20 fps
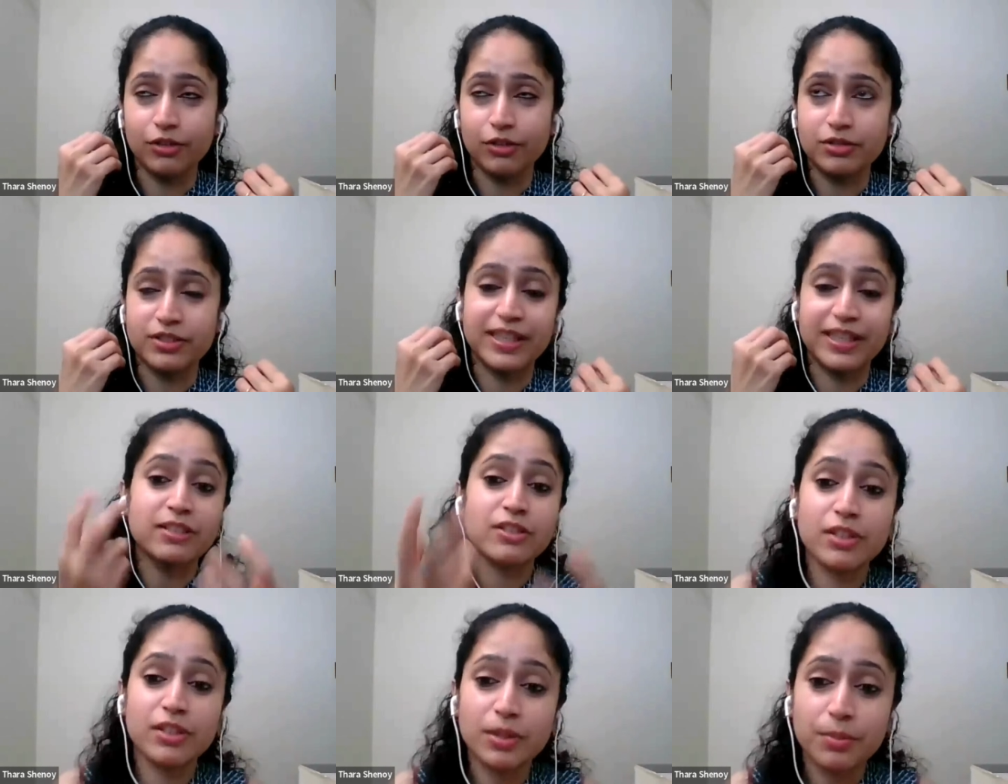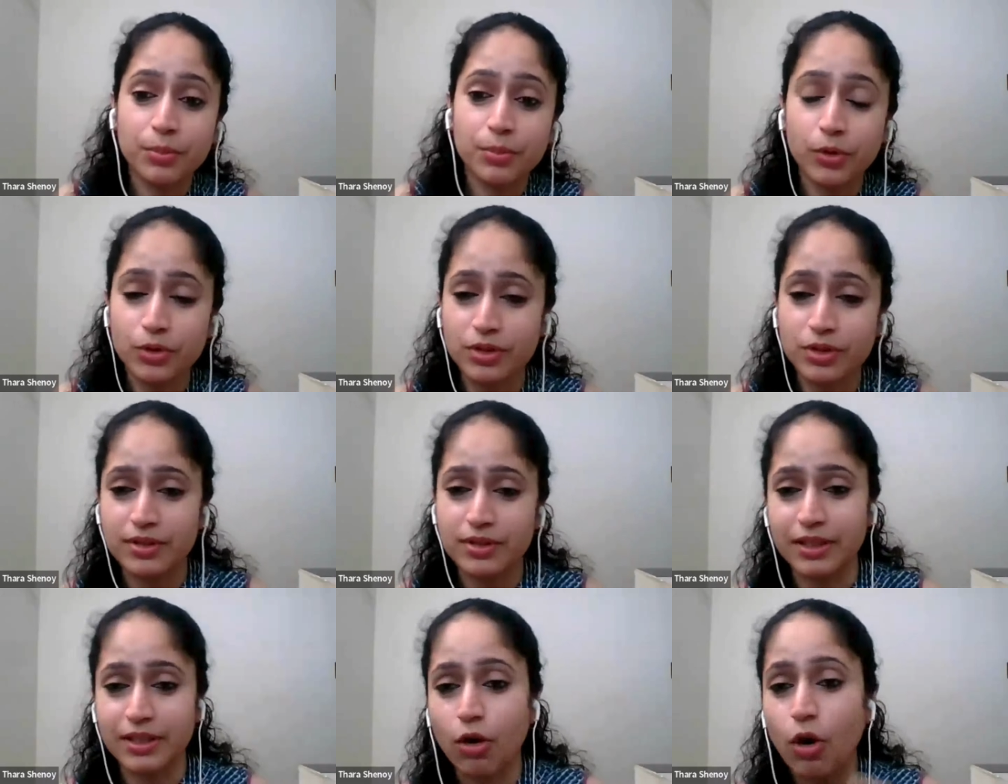sensory
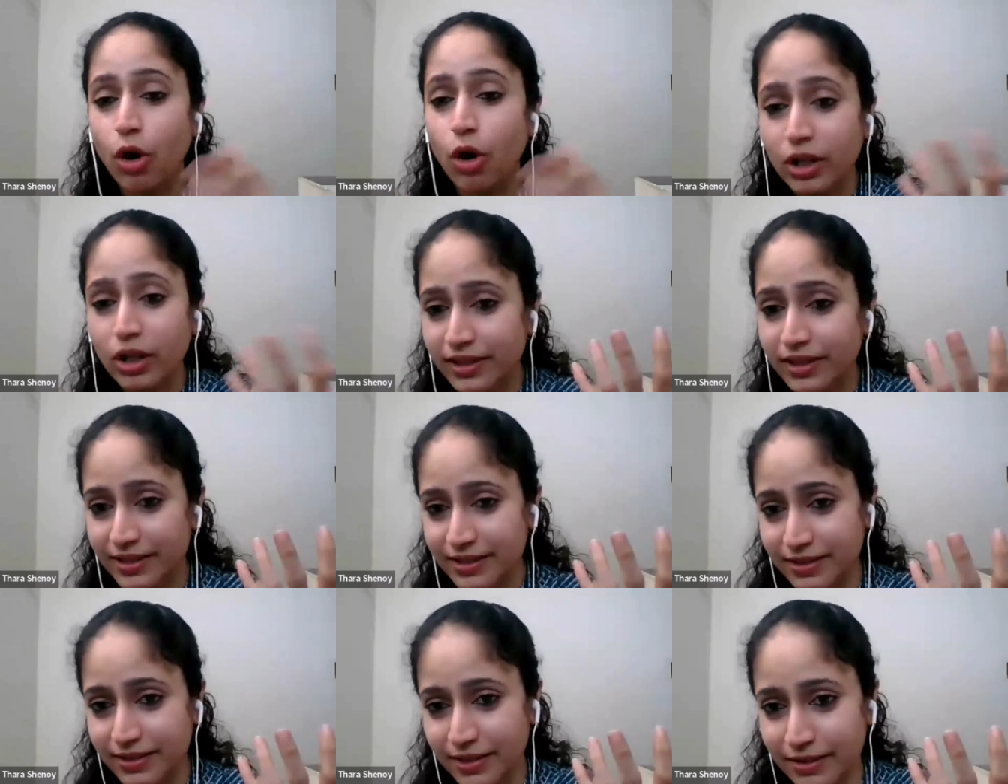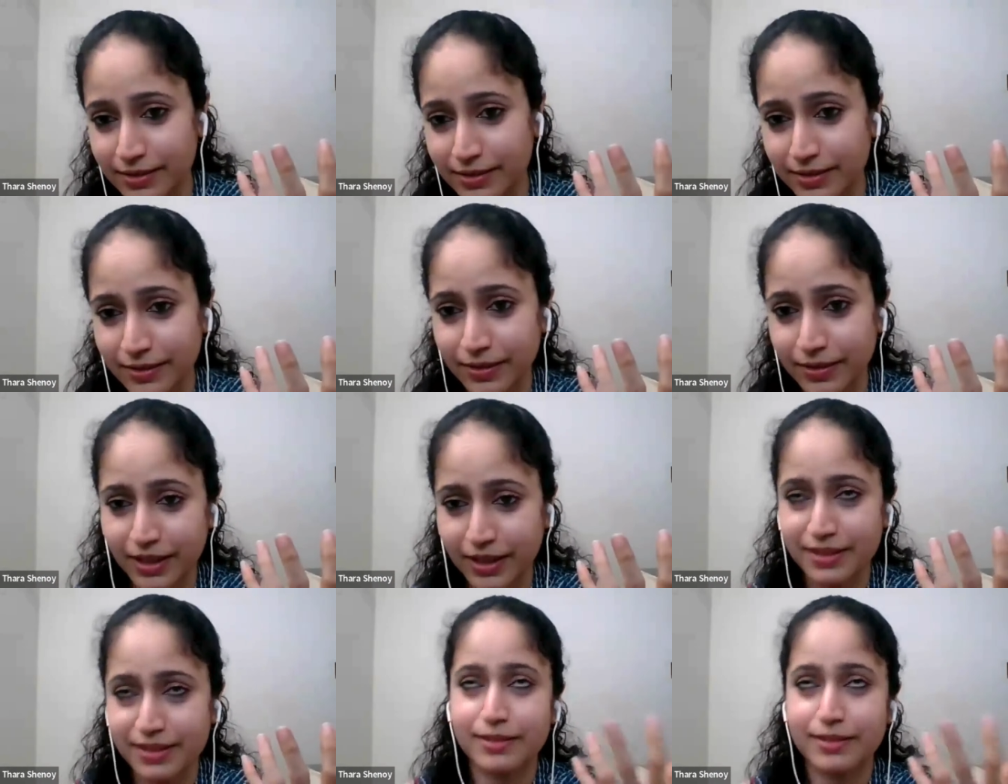processing, all these things, right?